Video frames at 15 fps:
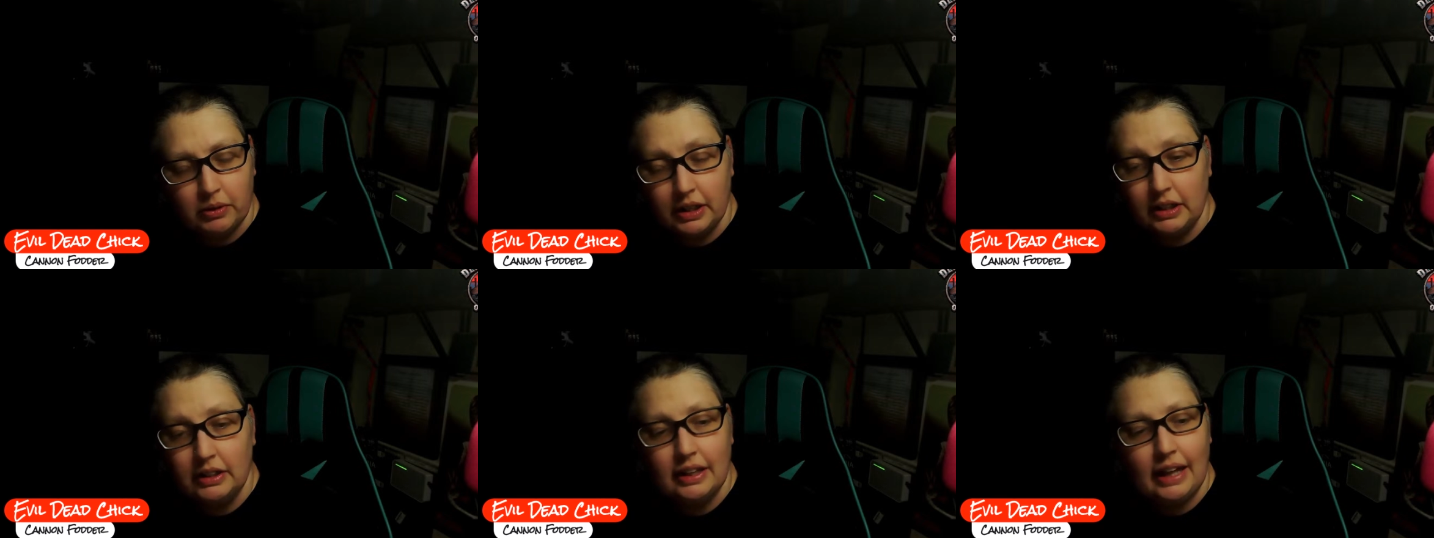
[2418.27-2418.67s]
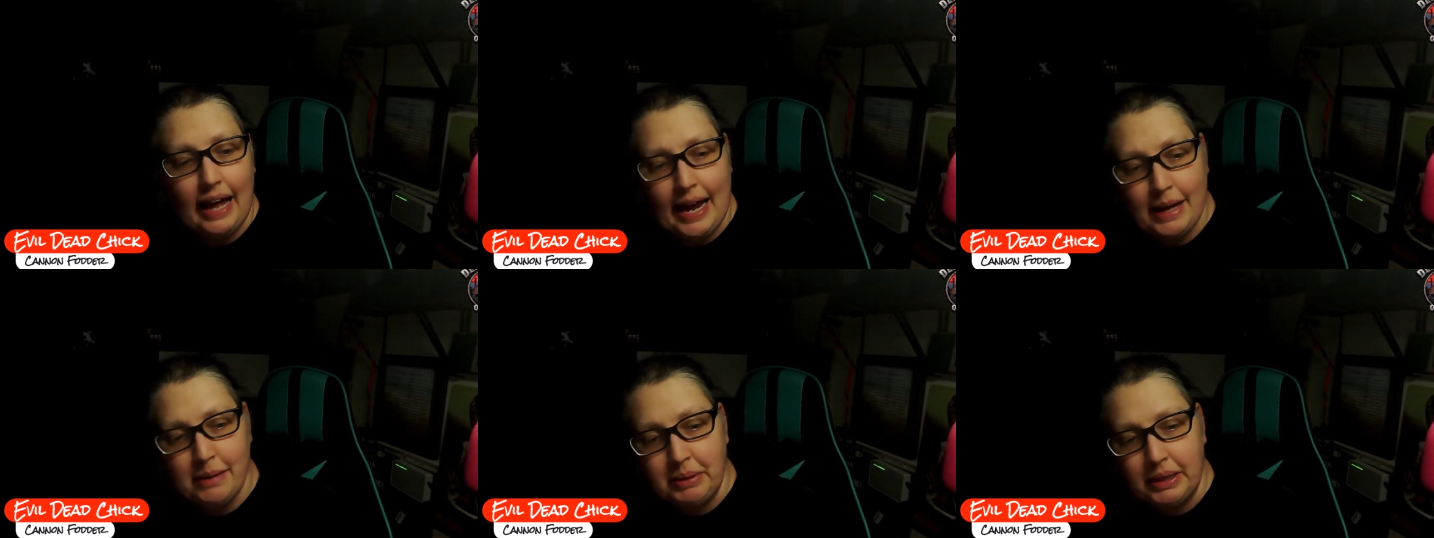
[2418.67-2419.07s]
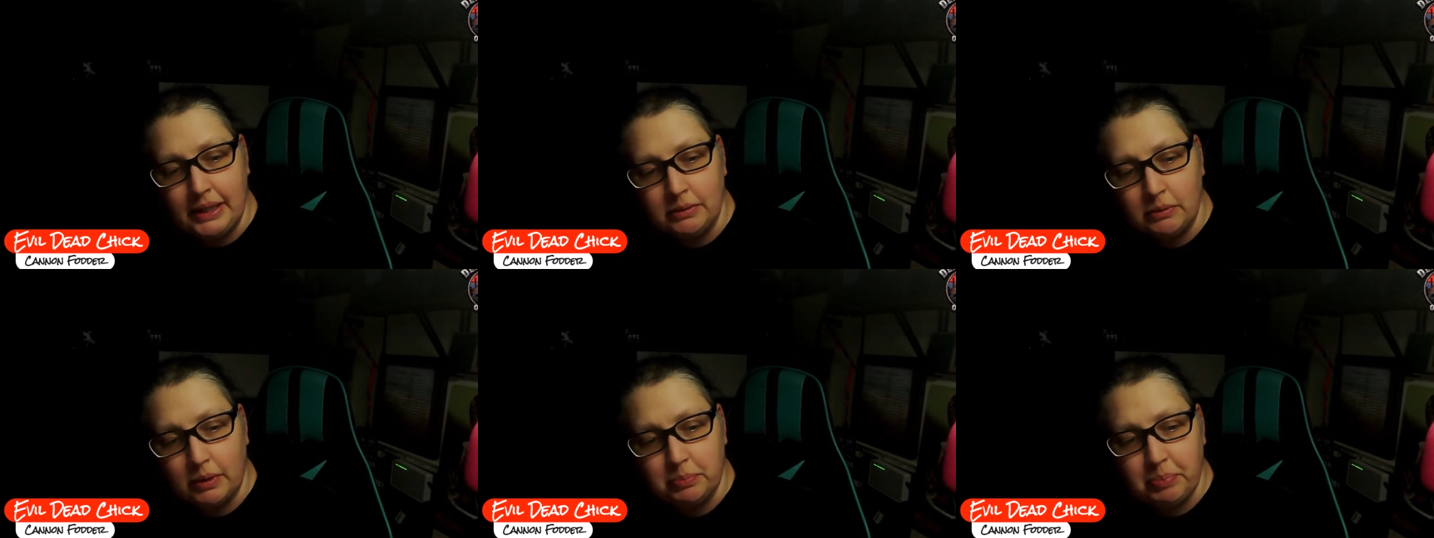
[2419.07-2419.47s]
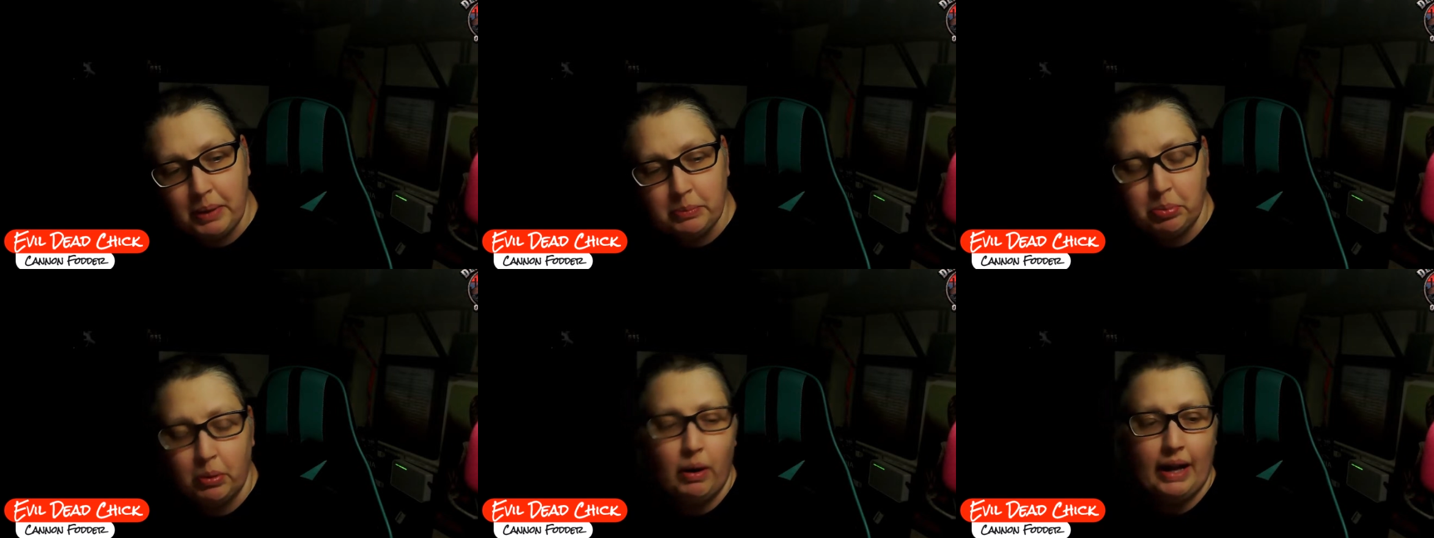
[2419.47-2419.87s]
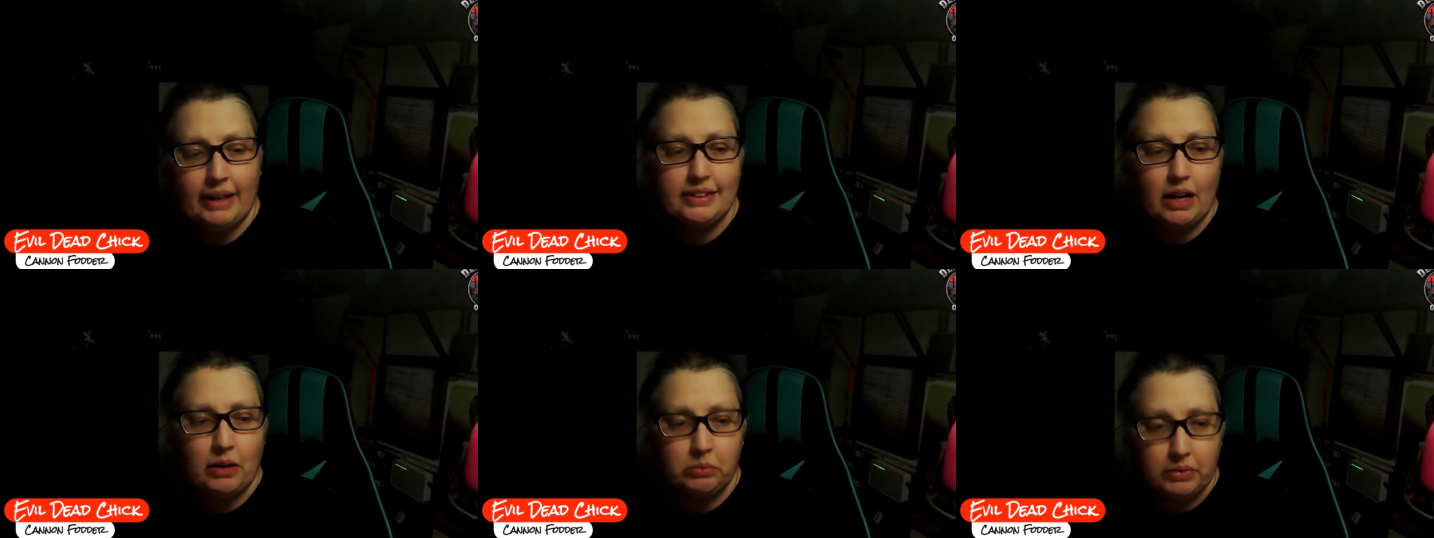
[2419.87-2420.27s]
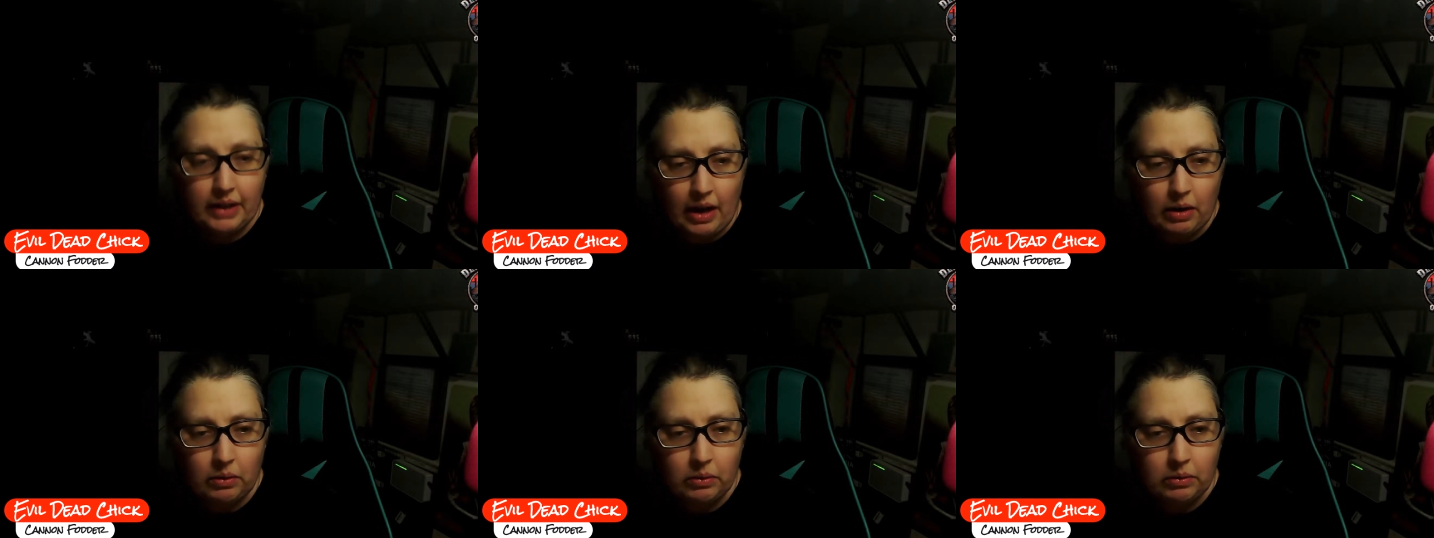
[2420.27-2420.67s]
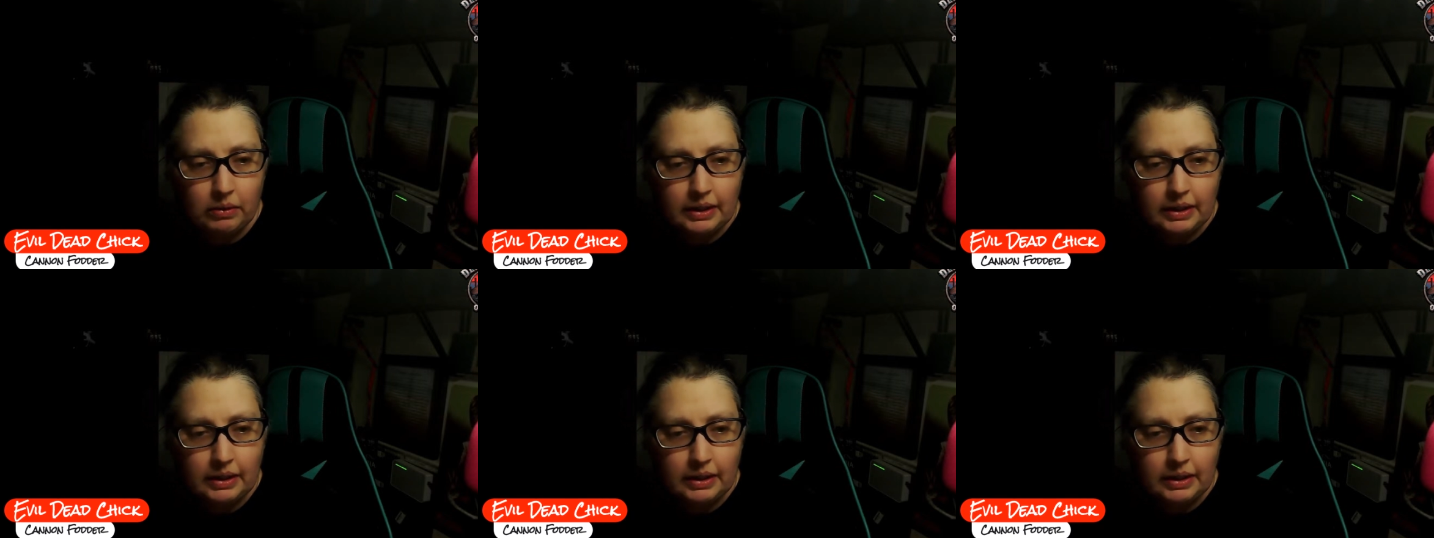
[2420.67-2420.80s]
collabing with people I don't know.